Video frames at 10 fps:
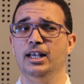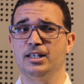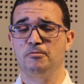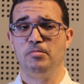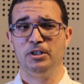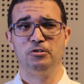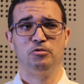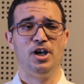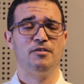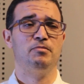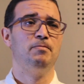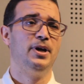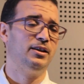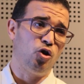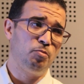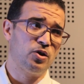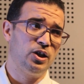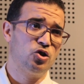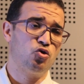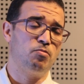it's better to have prepared. The option
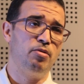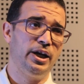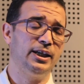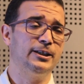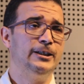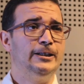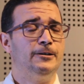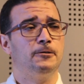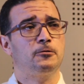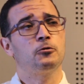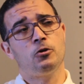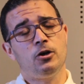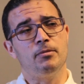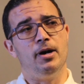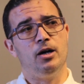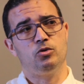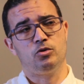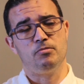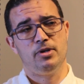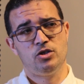is to bring or to talk about or
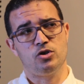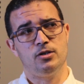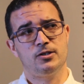to mention